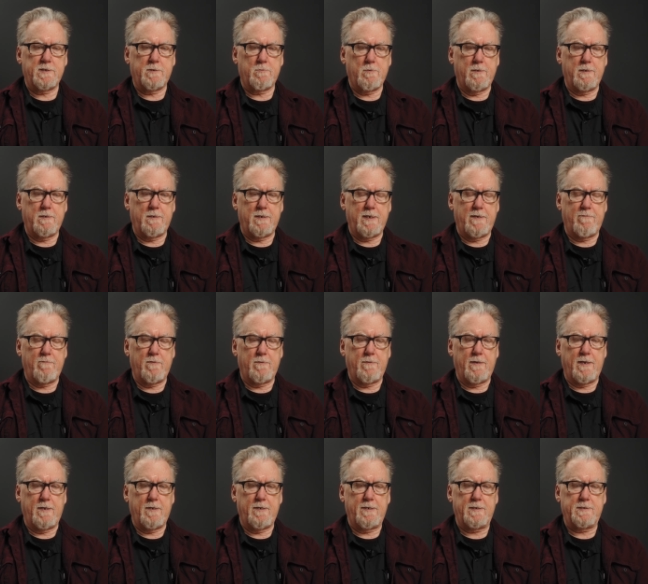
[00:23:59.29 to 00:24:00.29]
311.
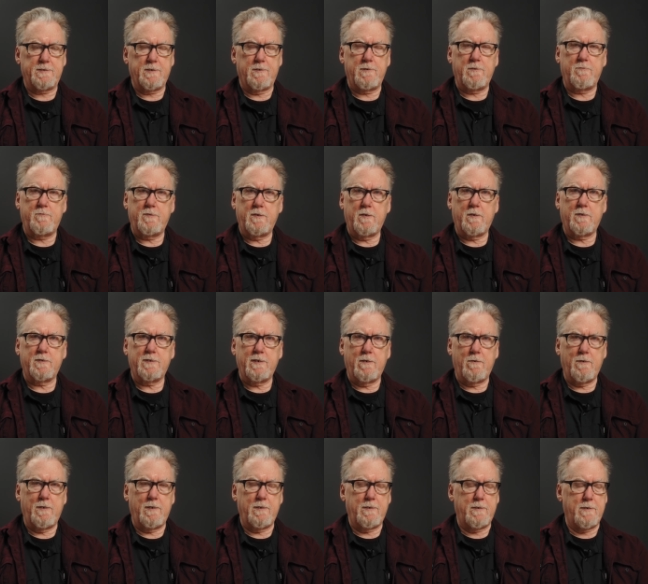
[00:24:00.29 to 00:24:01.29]
And it's a
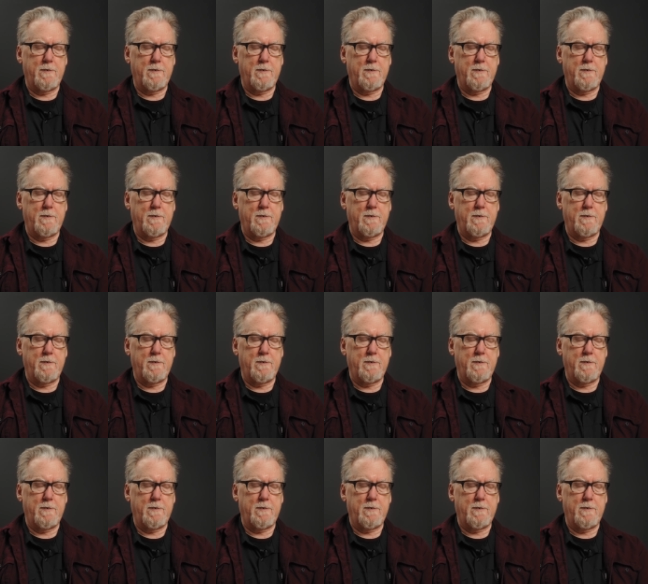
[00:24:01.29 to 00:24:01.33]
utilitarian